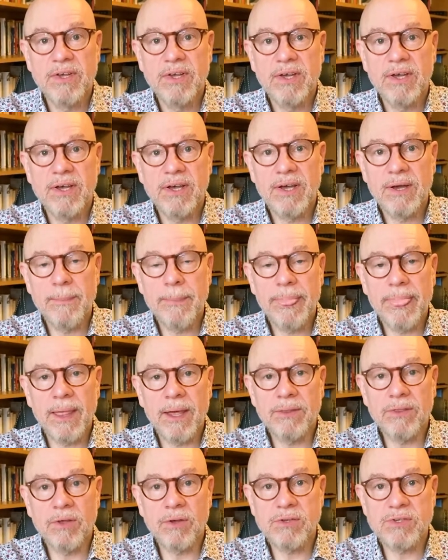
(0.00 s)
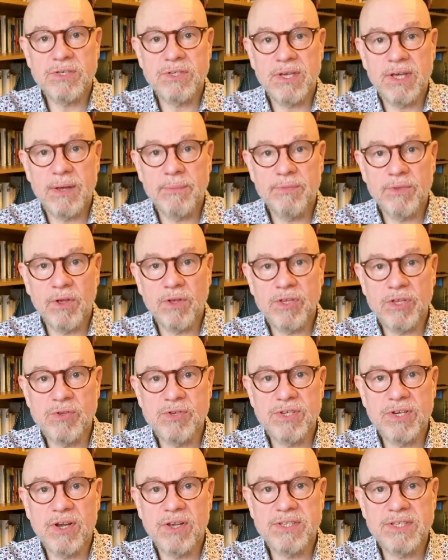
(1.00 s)
and not
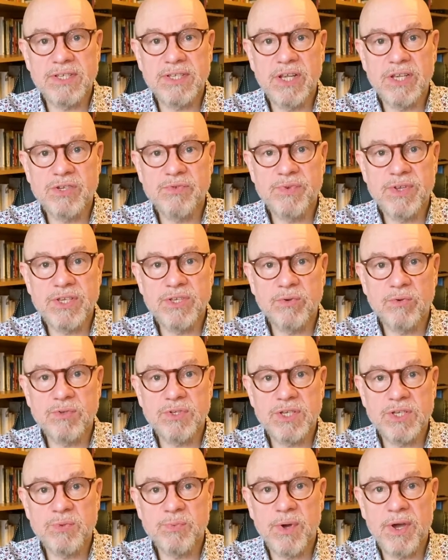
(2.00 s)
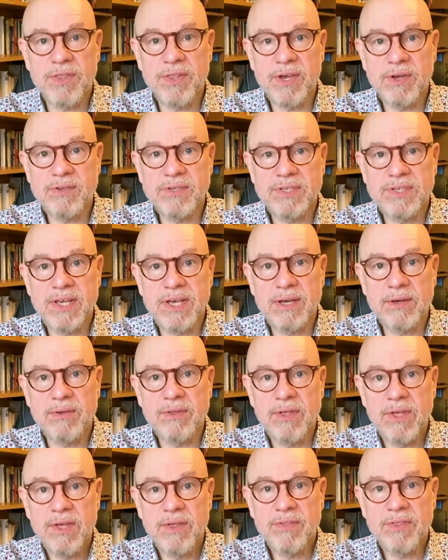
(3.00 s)
utilising those resources where those
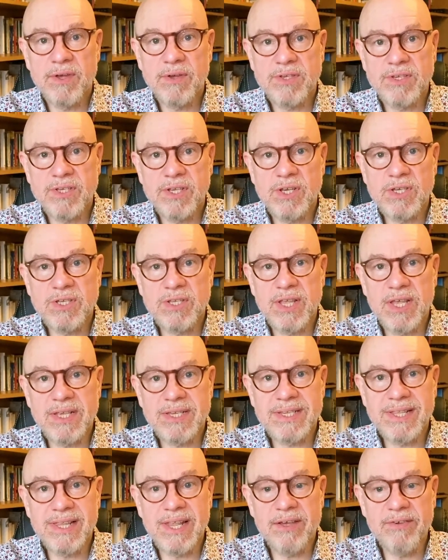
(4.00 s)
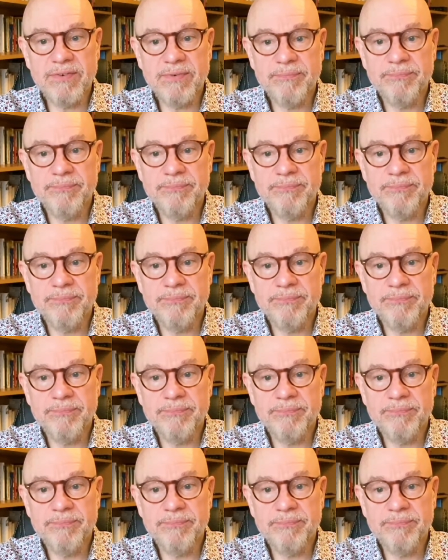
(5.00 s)
things live.